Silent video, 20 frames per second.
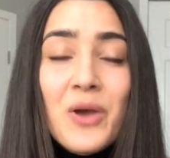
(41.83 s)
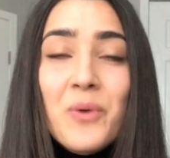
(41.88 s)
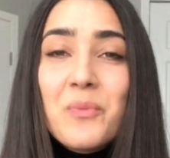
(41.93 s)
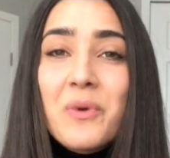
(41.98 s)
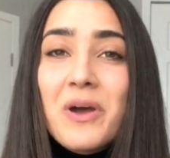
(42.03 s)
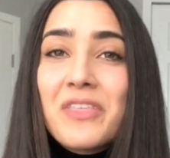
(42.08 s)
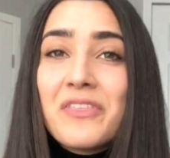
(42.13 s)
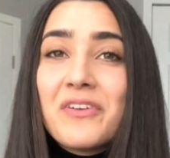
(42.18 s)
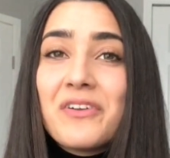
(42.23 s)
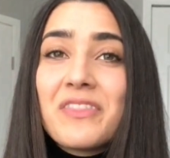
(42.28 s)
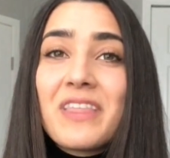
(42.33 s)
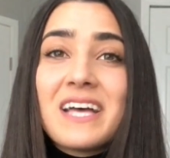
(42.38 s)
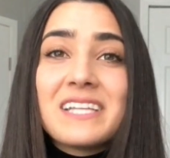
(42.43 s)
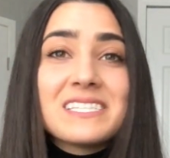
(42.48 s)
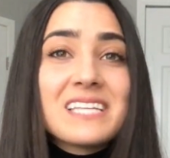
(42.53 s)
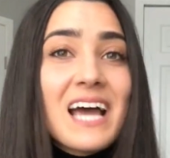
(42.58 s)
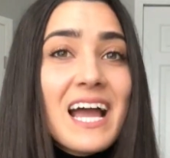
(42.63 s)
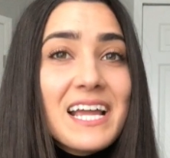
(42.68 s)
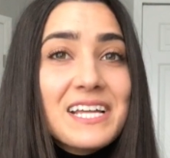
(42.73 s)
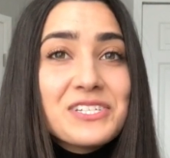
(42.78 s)
whether
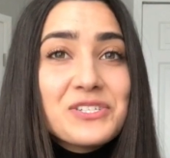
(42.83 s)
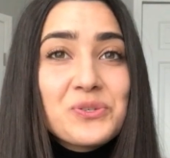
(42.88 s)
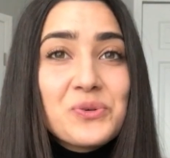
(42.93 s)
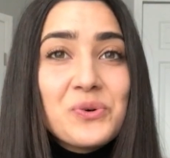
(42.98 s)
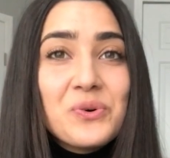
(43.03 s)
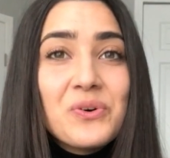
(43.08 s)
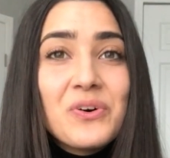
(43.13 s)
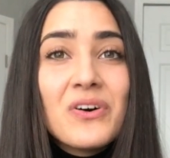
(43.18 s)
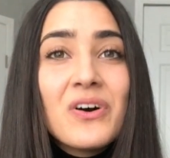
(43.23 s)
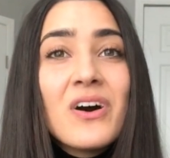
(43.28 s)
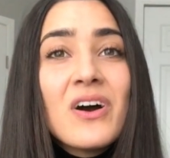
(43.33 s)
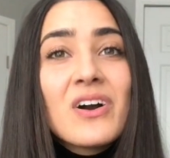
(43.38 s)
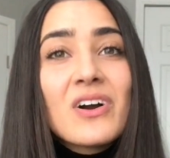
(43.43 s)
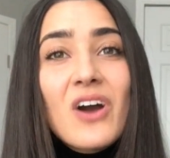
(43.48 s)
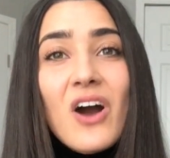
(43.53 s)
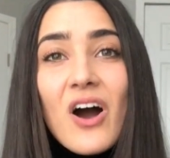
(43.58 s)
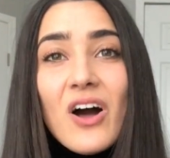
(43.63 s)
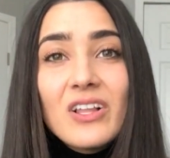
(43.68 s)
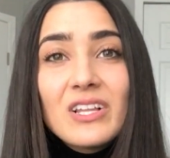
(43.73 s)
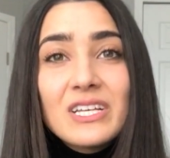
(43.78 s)
that's high school,
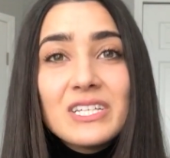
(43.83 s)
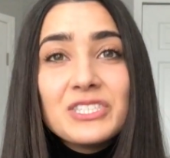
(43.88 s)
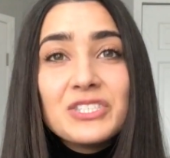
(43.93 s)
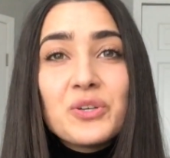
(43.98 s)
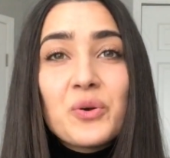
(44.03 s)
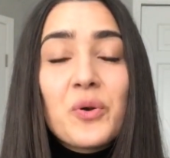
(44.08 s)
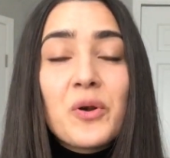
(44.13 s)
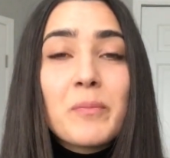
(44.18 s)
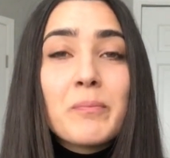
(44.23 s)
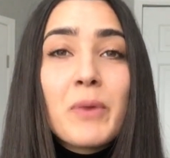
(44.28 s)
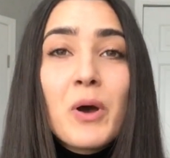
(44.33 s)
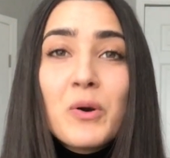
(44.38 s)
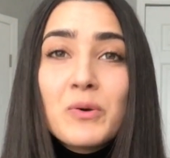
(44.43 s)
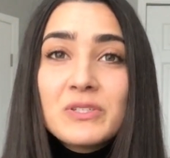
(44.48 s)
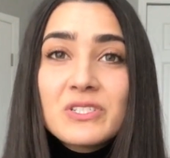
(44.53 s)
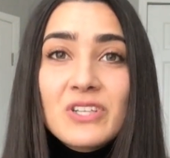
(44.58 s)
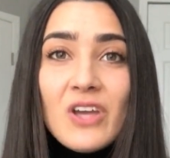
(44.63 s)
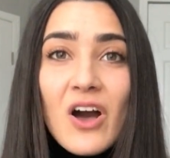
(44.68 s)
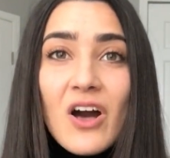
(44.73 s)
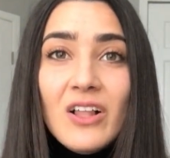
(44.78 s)
college, or
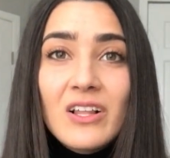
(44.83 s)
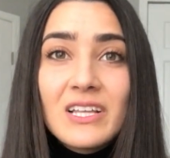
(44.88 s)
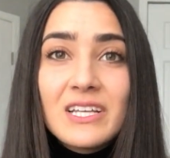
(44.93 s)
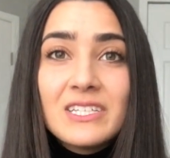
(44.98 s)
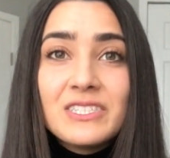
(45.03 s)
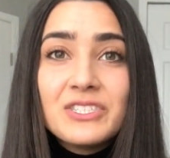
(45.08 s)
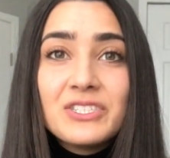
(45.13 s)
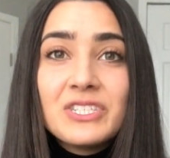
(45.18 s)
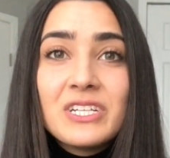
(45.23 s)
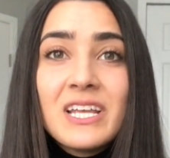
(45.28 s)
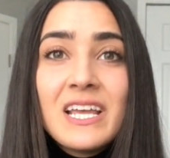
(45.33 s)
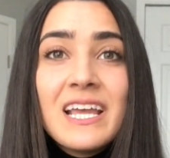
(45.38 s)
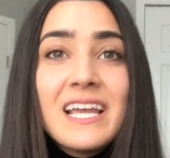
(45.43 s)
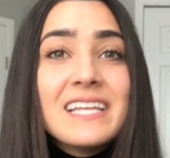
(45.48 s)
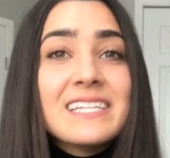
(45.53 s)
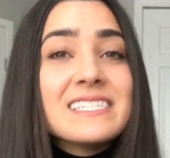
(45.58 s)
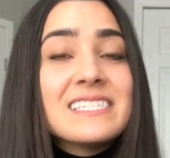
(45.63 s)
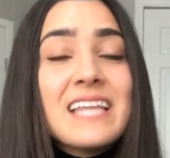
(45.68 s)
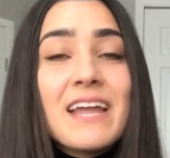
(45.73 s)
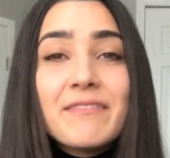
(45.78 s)
post-college,
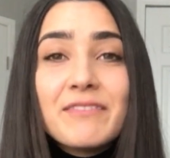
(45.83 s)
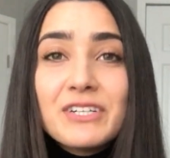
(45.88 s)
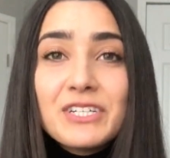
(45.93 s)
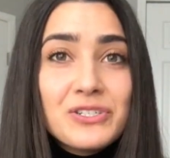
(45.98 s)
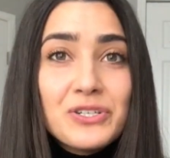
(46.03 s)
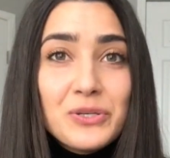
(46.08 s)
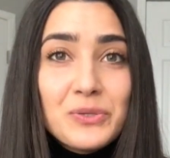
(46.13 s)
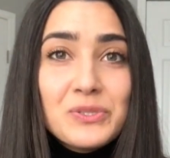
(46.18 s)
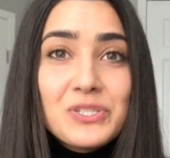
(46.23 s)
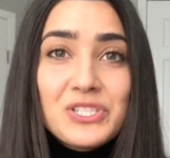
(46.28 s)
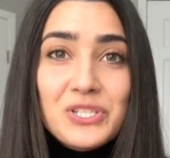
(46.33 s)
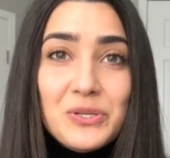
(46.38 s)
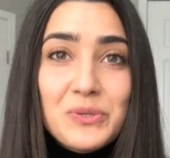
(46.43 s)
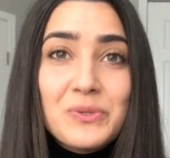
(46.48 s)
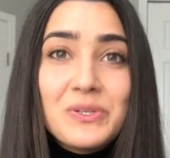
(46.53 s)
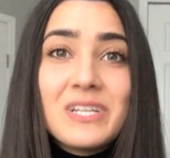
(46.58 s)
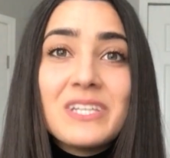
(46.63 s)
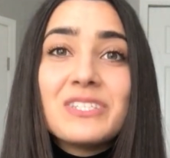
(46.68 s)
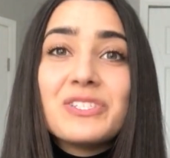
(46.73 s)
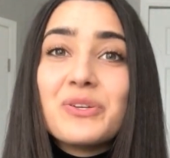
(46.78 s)
it's never too
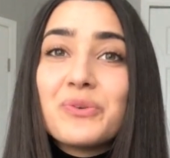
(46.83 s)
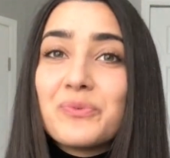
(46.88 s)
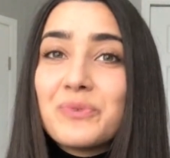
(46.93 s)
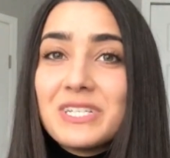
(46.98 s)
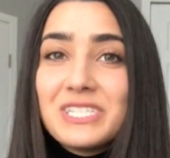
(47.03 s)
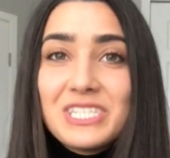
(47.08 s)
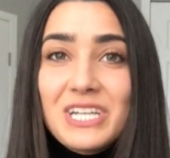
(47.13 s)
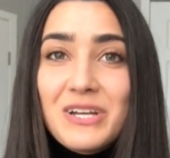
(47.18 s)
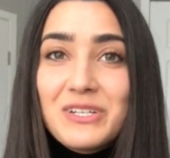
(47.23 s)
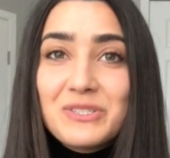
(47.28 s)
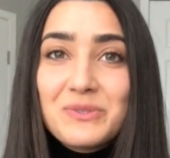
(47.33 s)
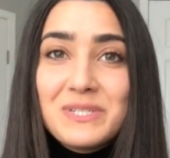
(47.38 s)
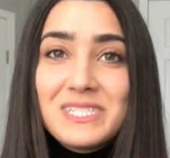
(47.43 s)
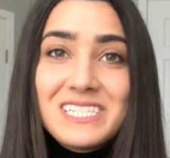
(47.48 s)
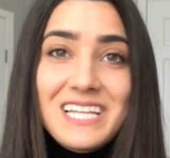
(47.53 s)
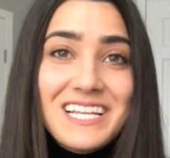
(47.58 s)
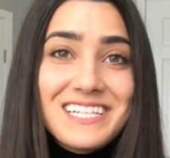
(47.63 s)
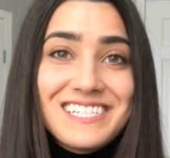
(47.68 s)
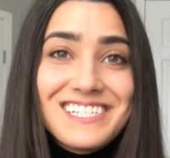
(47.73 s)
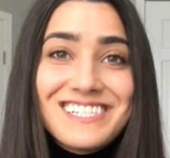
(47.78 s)
soon to reach out to a
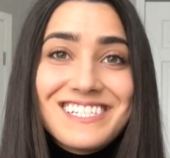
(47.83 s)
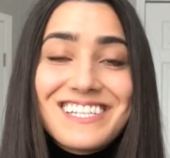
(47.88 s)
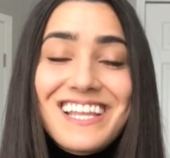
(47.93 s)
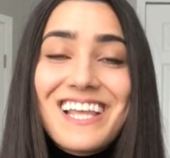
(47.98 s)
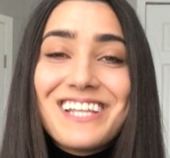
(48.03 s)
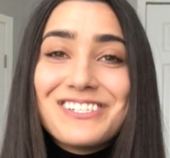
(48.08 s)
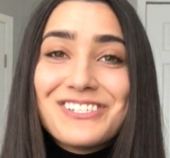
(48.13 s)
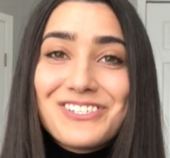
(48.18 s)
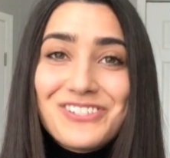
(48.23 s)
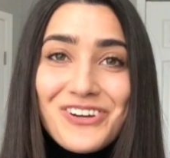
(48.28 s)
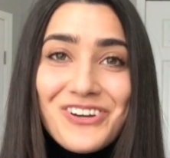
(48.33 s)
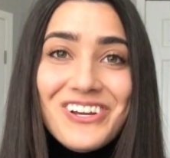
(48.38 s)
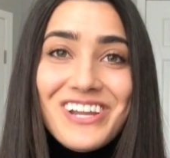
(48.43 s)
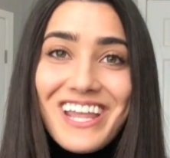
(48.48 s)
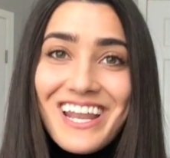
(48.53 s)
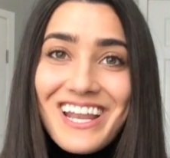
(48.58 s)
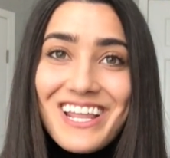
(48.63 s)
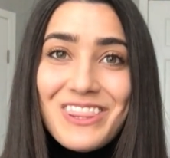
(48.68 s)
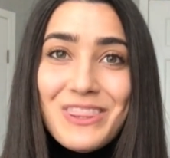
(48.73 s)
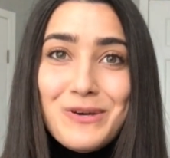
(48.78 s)
dentist and start
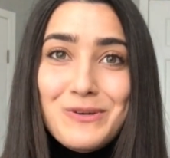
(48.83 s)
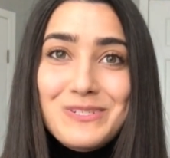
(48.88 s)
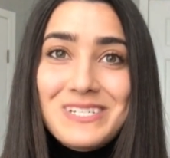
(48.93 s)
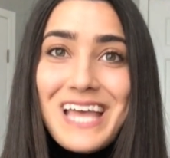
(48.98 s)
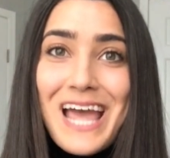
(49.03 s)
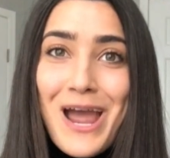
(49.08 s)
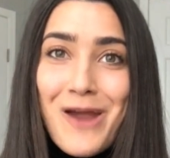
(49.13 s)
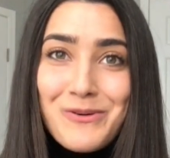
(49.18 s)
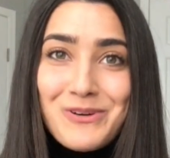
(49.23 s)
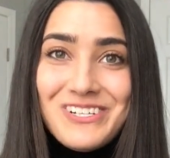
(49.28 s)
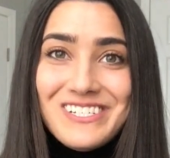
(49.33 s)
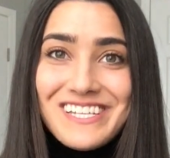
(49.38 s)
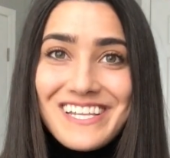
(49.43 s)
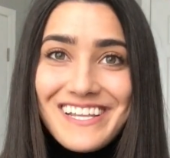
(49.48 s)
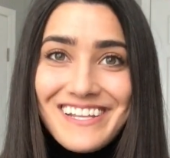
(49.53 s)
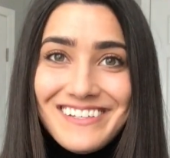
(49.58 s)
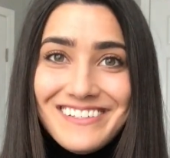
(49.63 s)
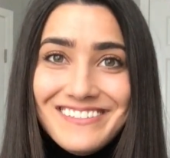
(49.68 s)
getting those hours in.